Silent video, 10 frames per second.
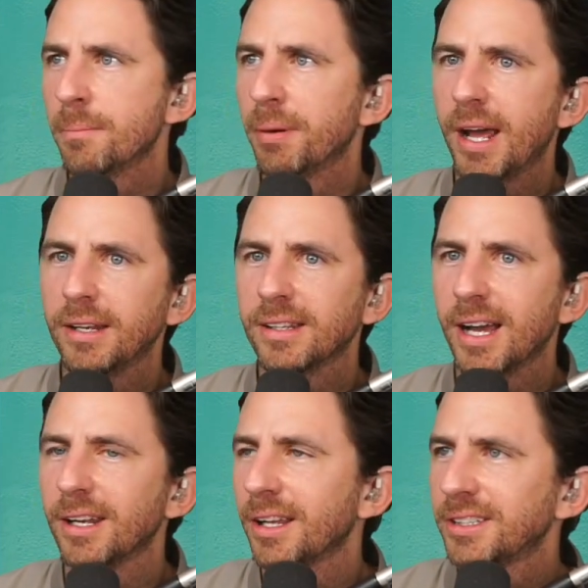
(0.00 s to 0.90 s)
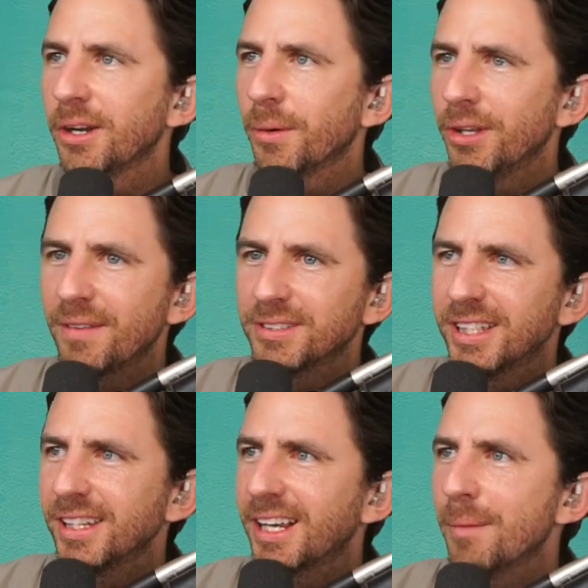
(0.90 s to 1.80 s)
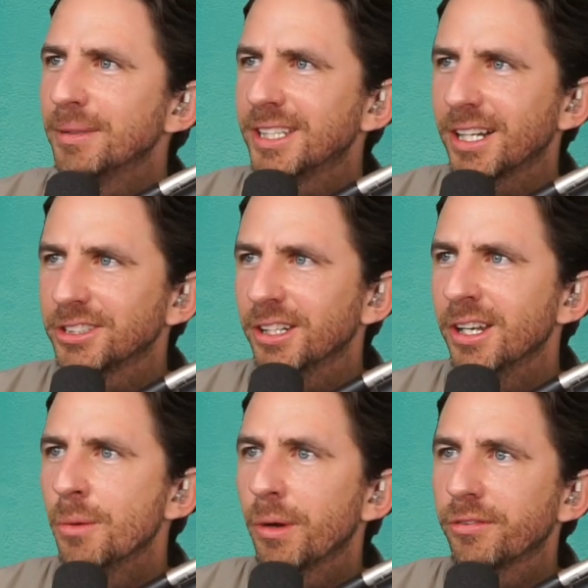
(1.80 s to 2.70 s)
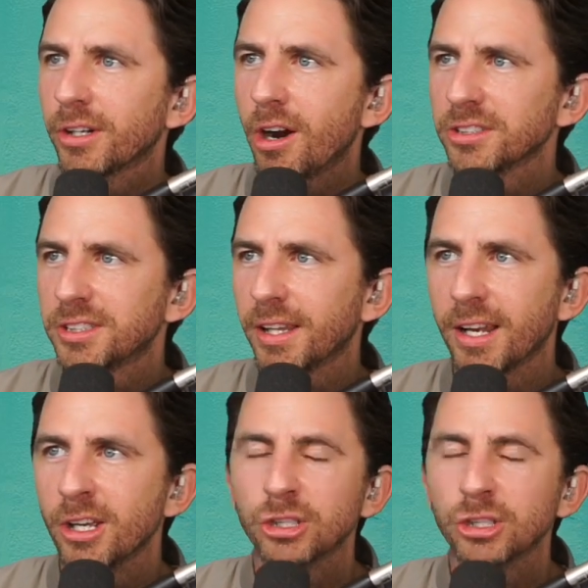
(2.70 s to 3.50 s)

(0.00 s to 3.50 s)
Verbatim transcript: but I'd, I'd like to hear what you have to say in the comment section with regards to that.